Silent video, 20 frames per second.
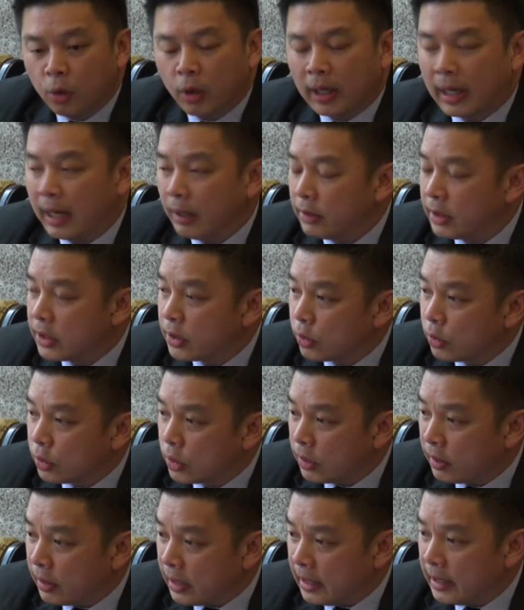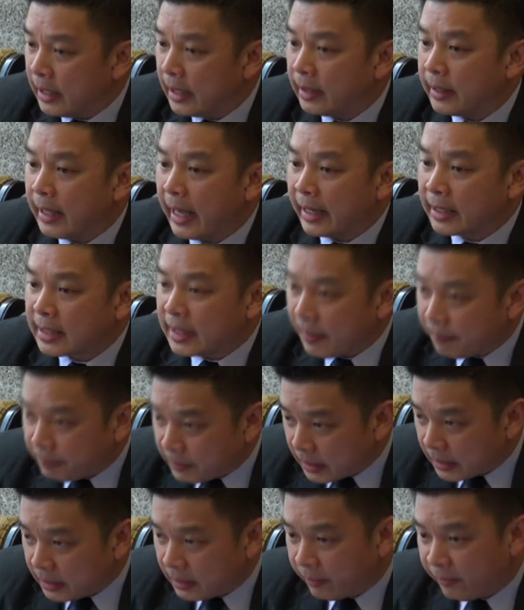who allowed us to read it,
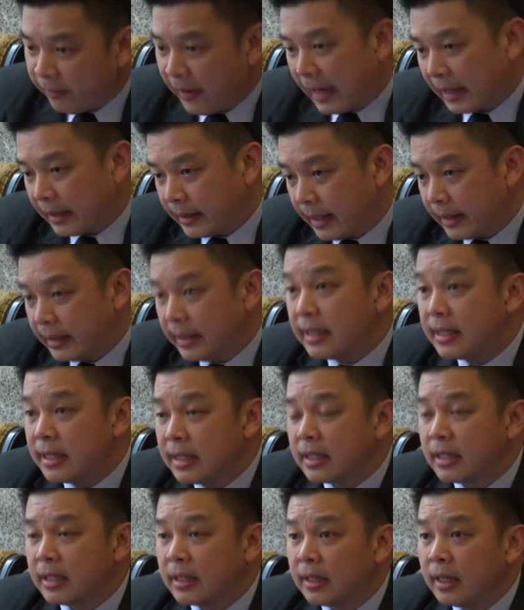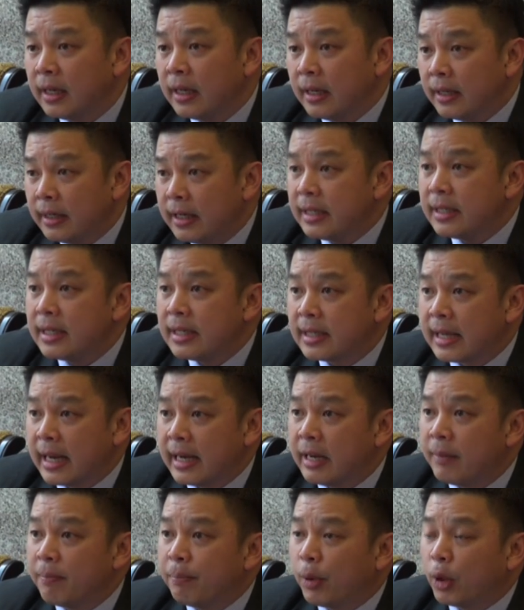accepted the fact that this is
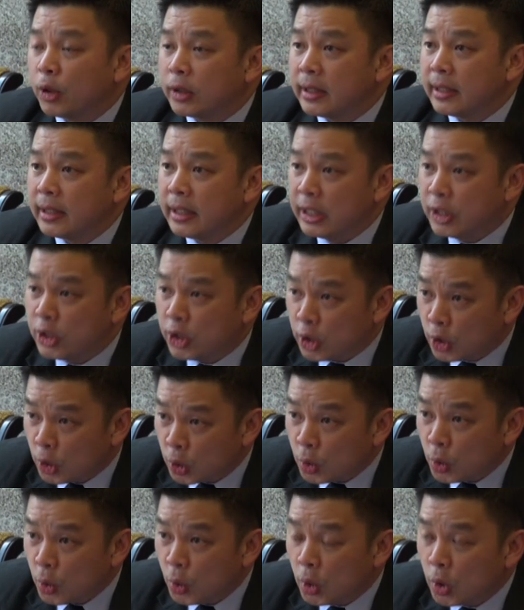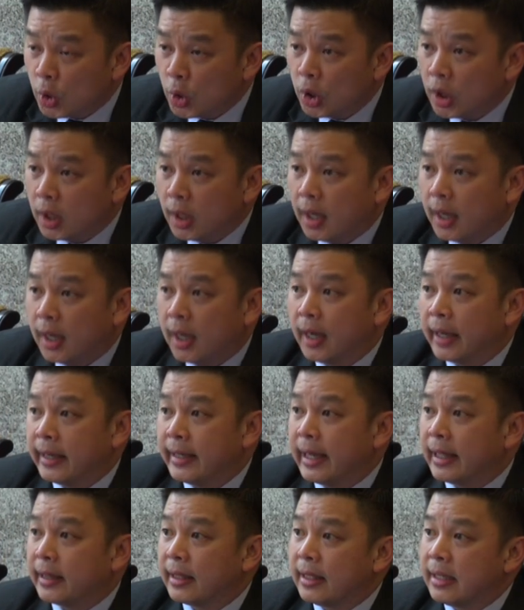an important issue,
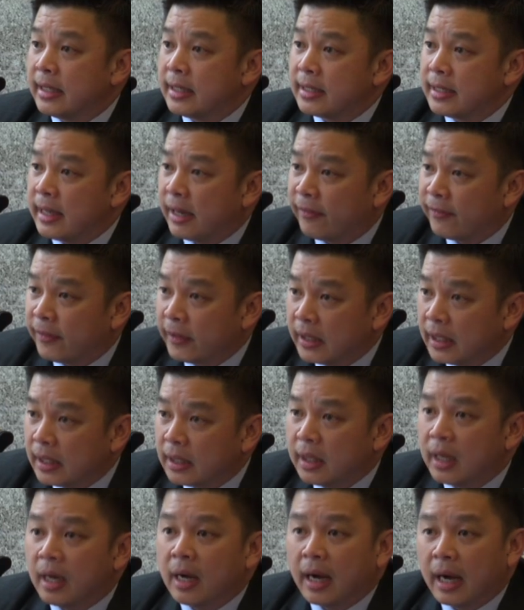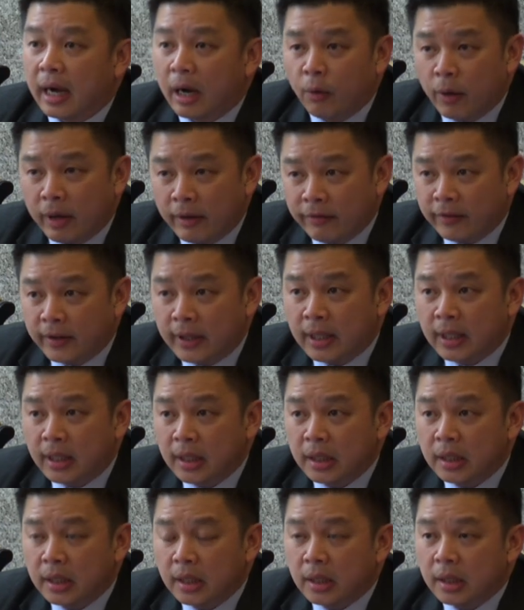and that it is definite.
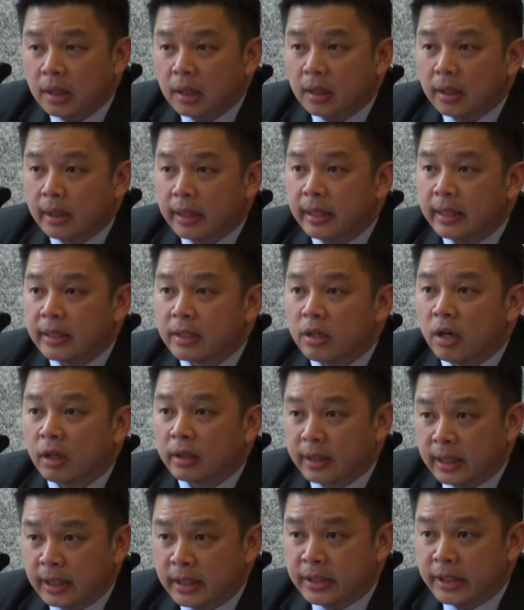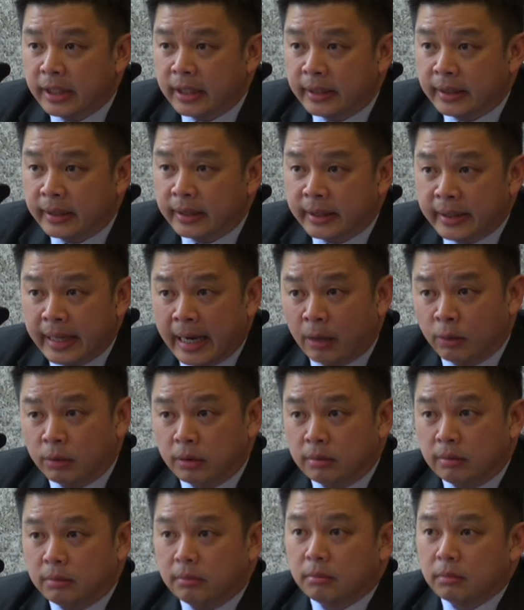However, it is not urgent. Now,
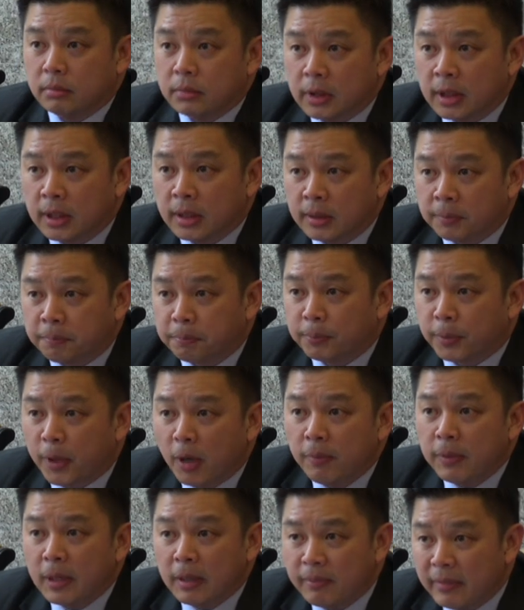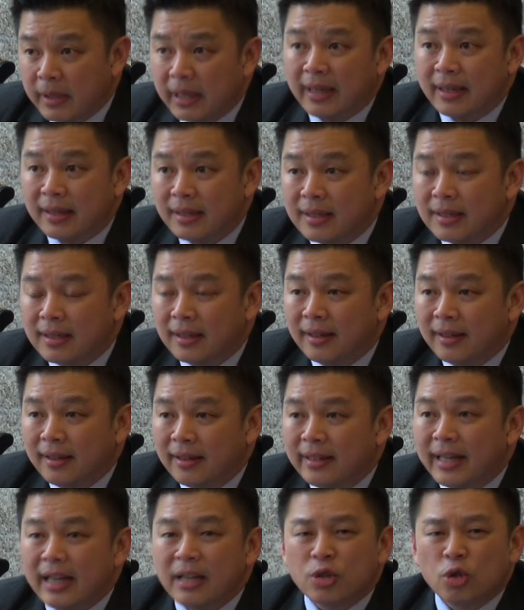the problem is
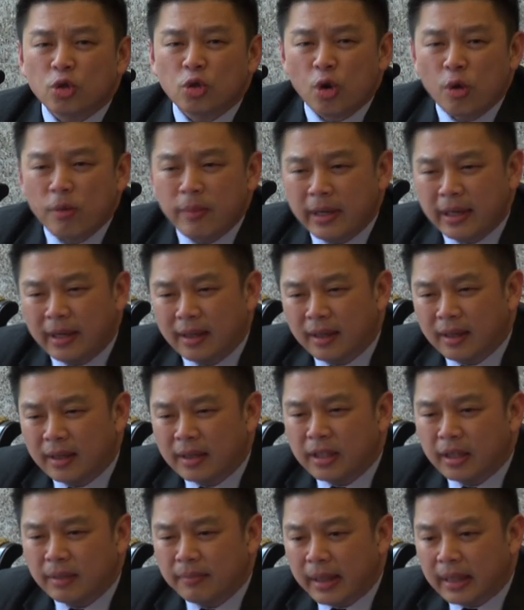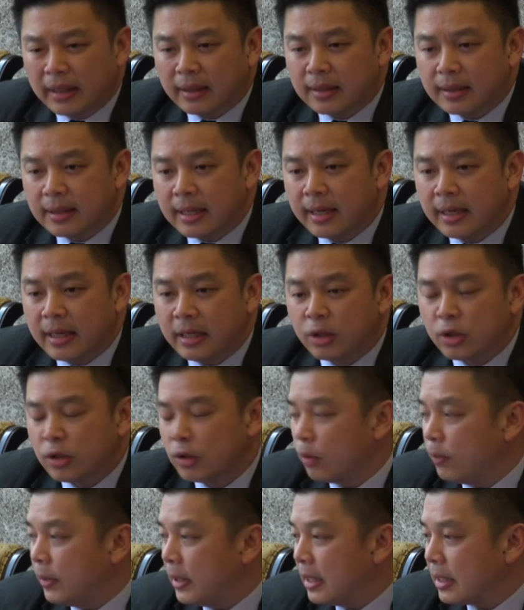there's so many urgent matters that
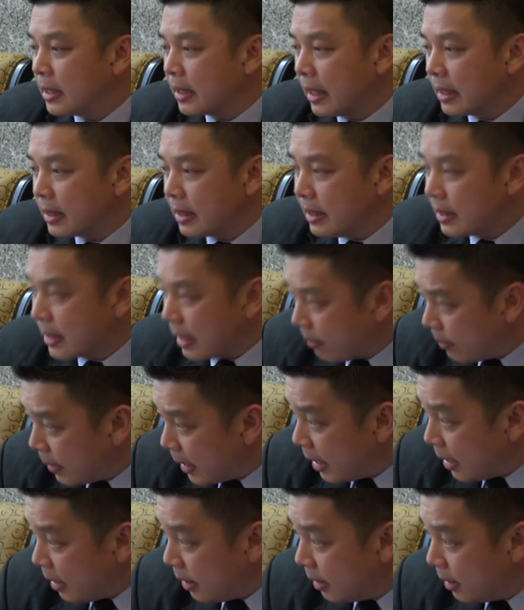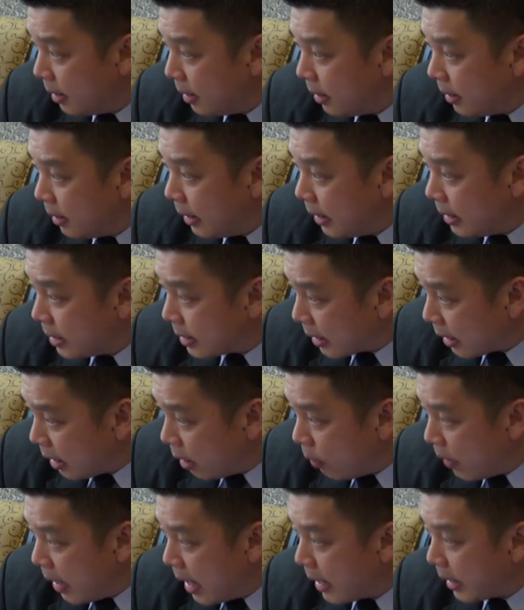needs to be discussed in Sabah, in
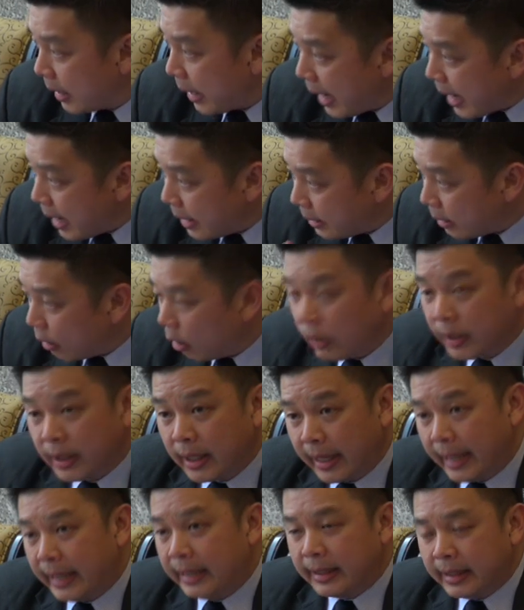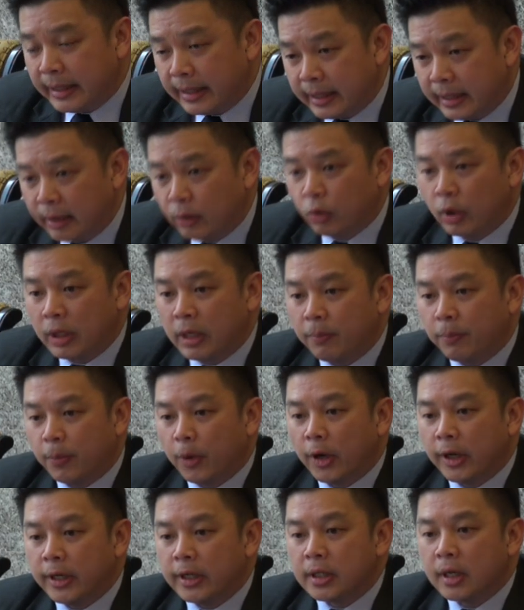Sarawak, and on the 18 and 20
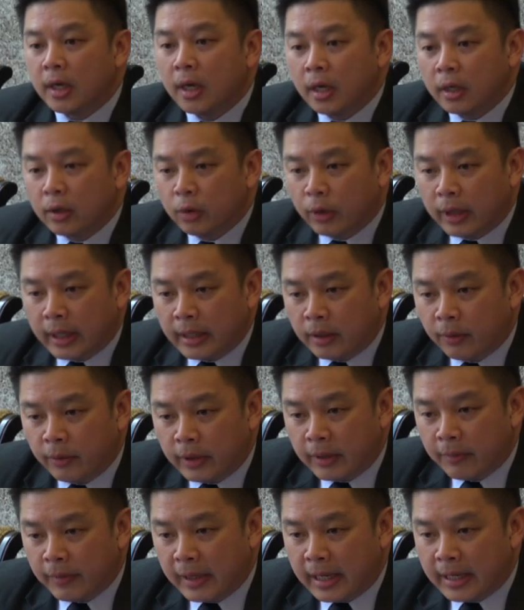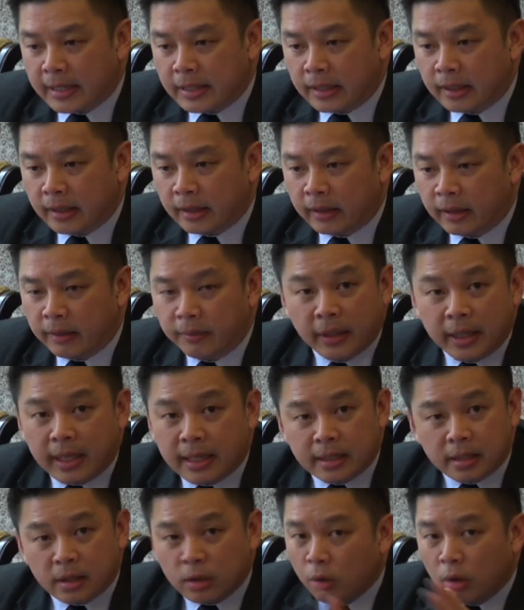points, together with the Malaysian agreement.
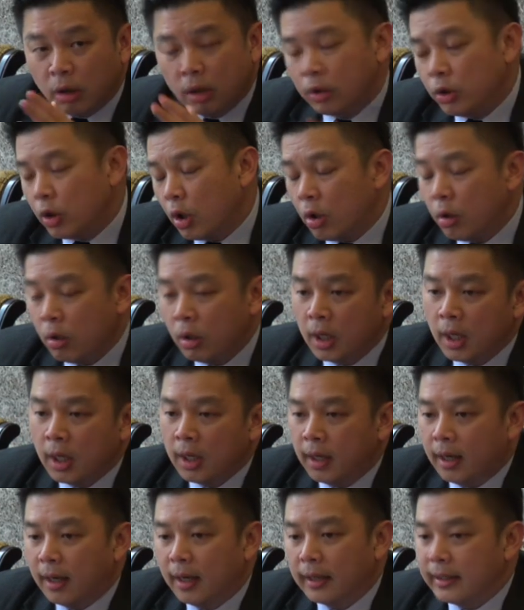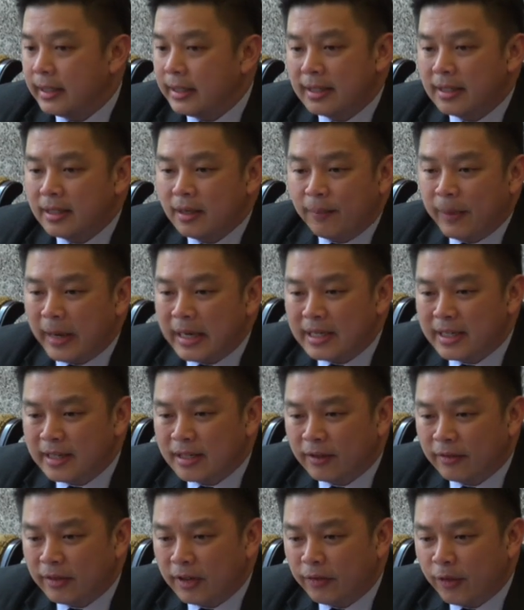As you all know, this is the
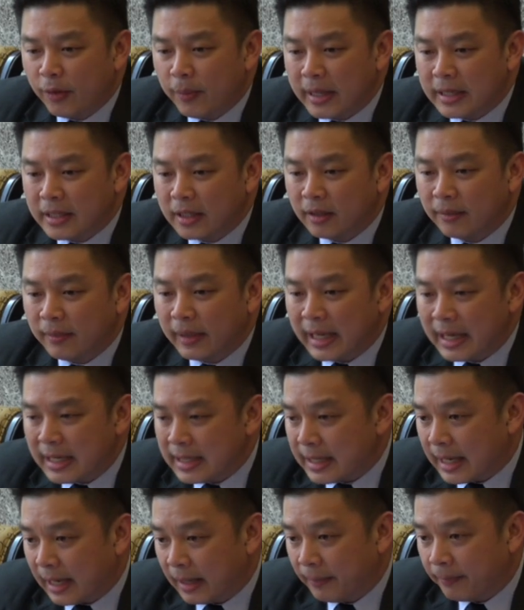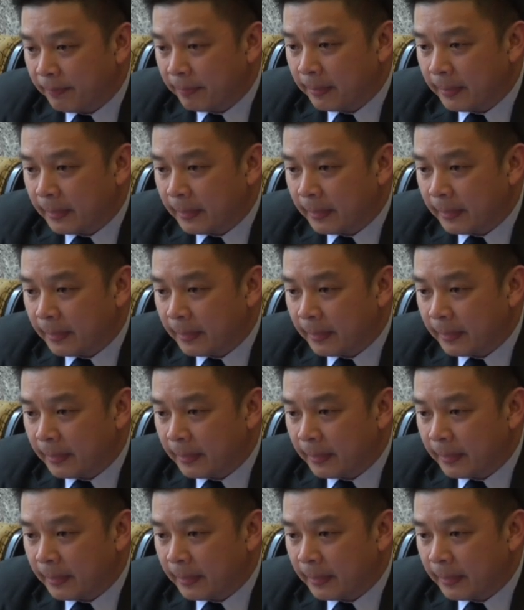basis of the formation of Malaysia.